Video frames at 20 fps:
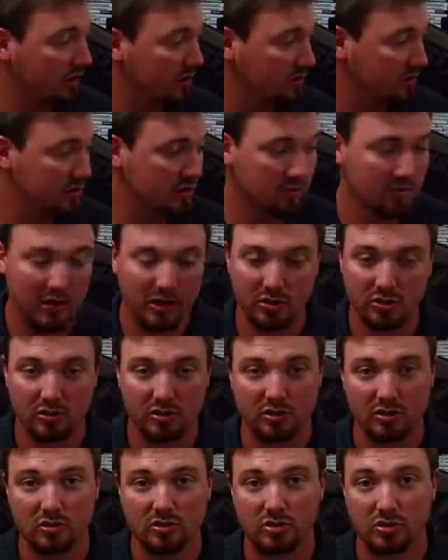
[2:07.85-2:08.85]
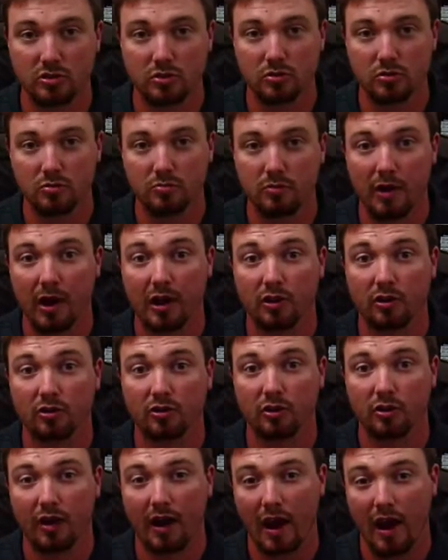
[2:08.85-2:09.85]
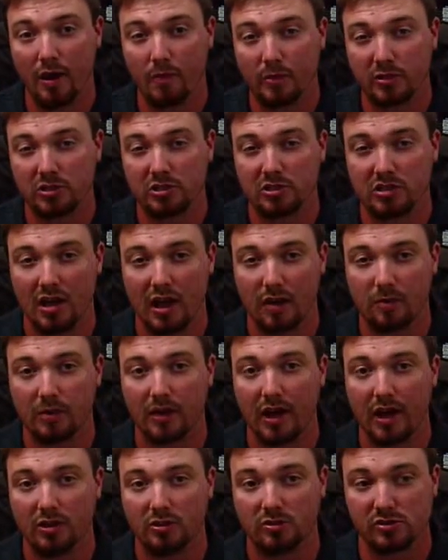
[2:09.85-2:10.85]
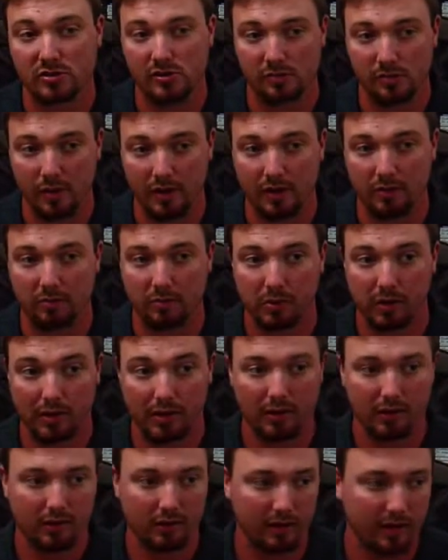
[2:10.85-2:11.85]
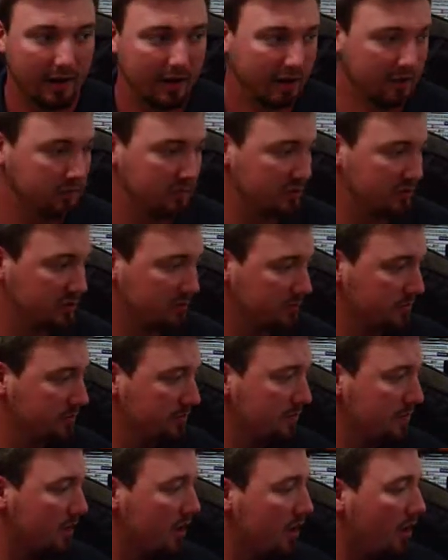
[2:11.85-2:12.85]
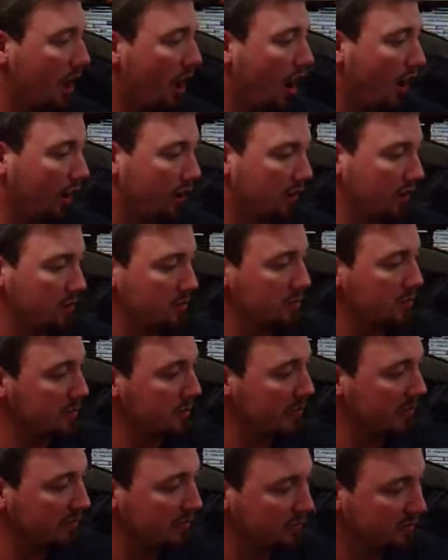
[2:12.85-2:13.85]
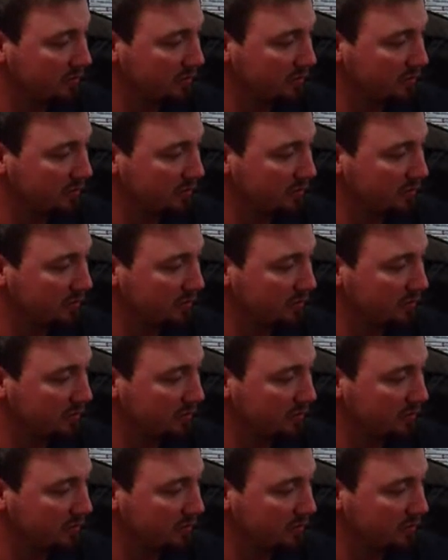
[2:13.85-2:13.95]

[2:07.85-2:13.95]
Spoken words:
to make sure that you monitor how much time they actually spend playing games. Alright, come here, bud.